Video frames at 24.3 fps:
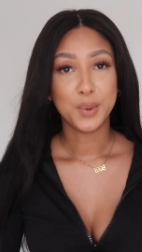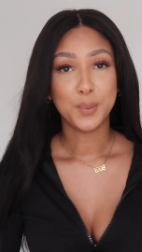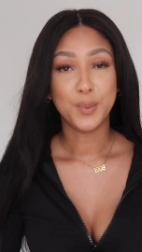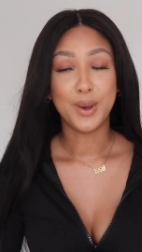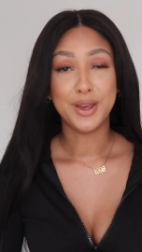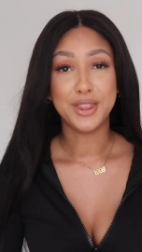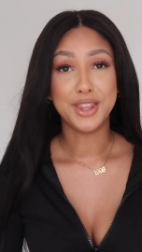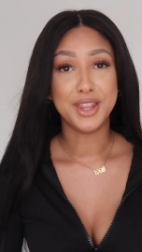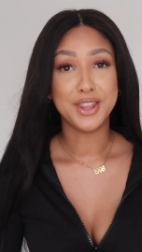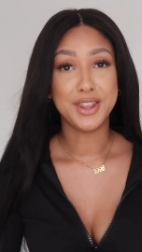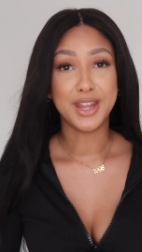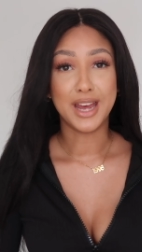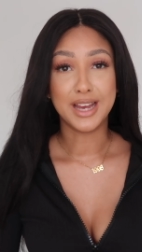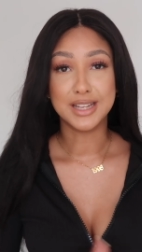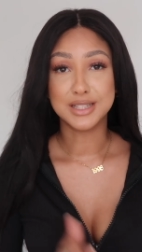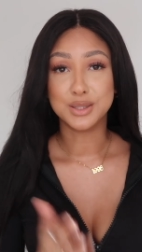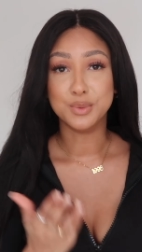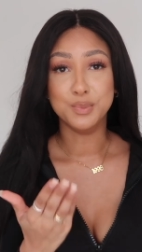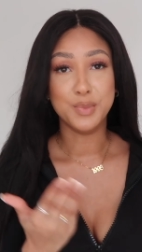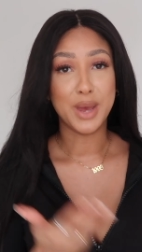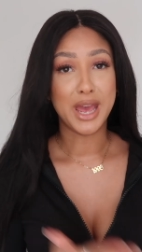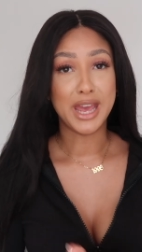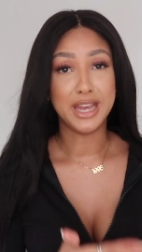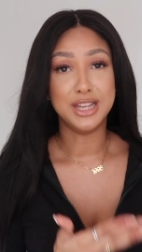whether
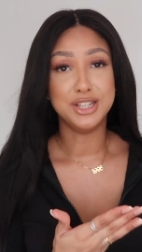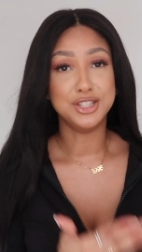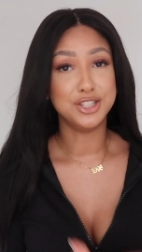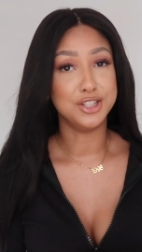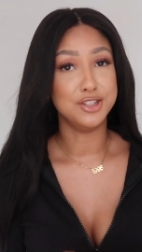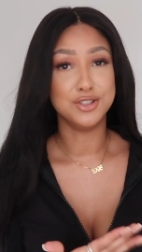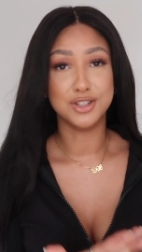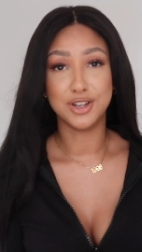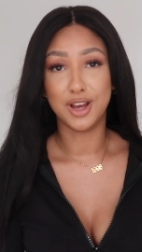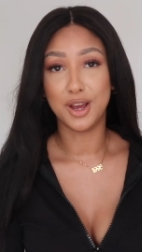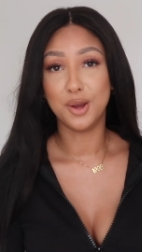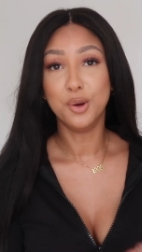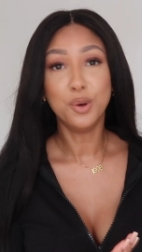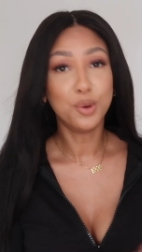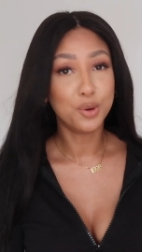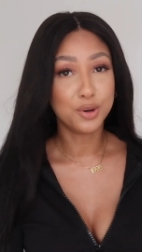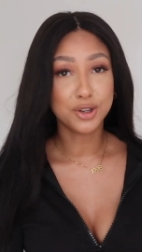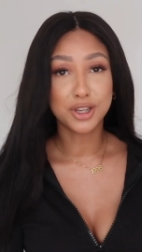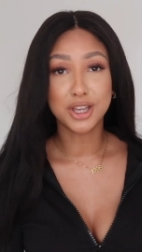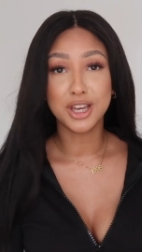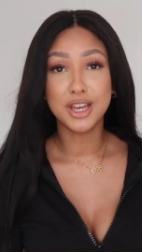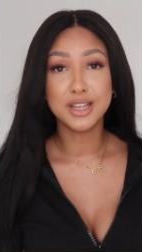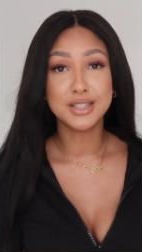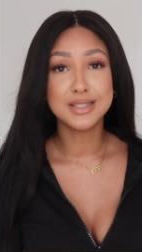that's may june july
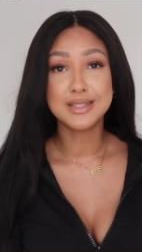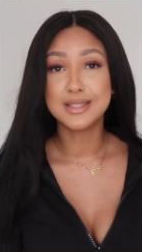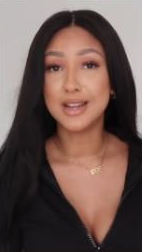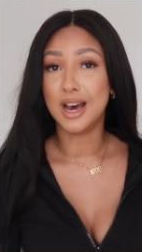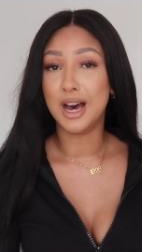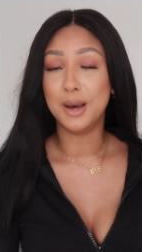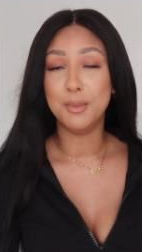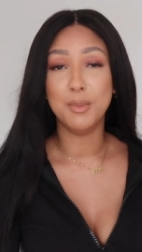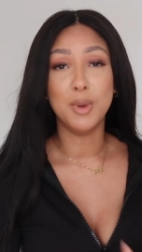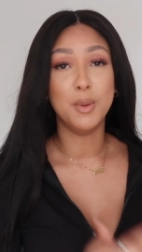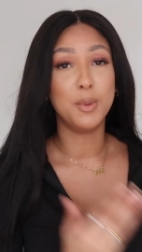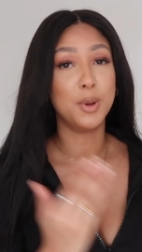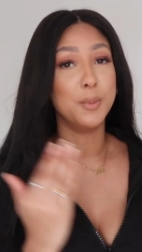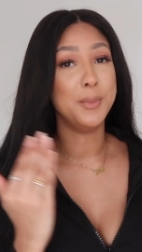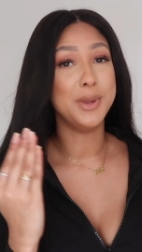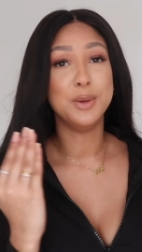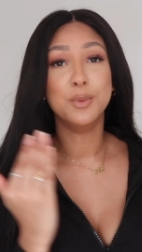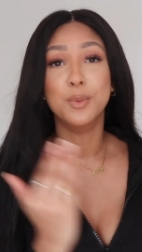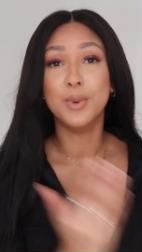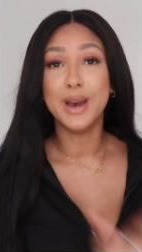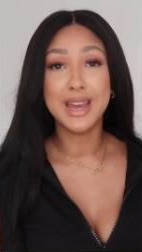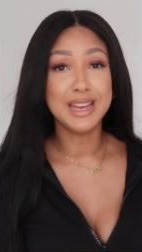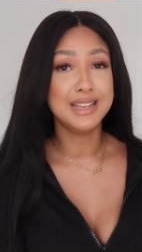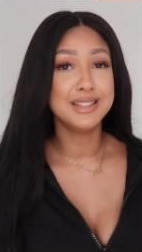august i'm gonna
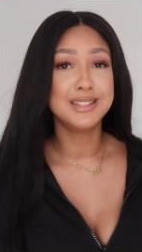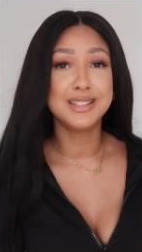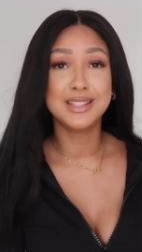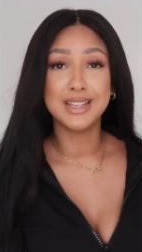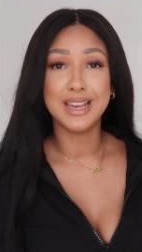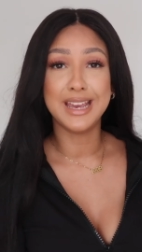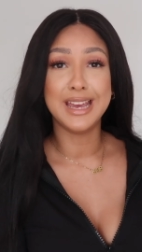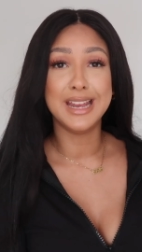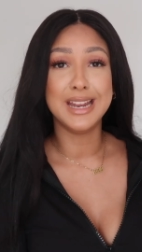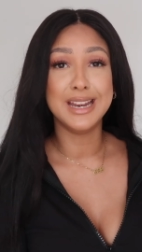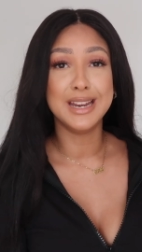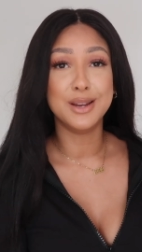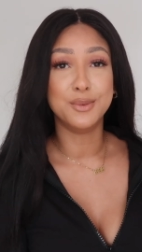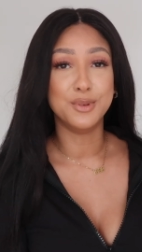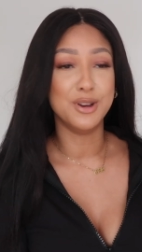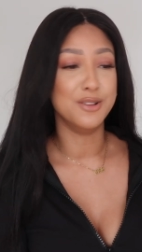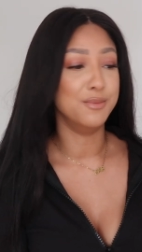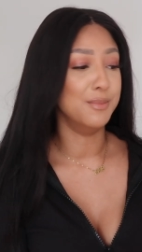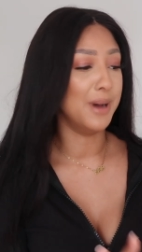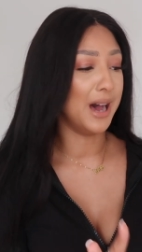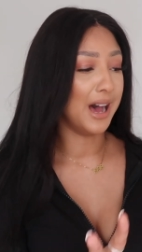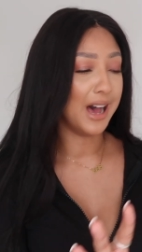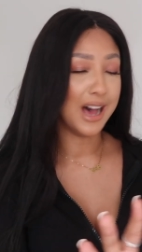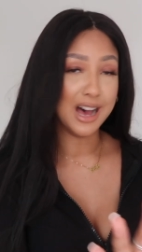be waiting
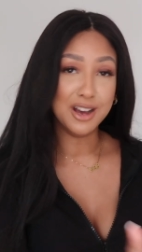with my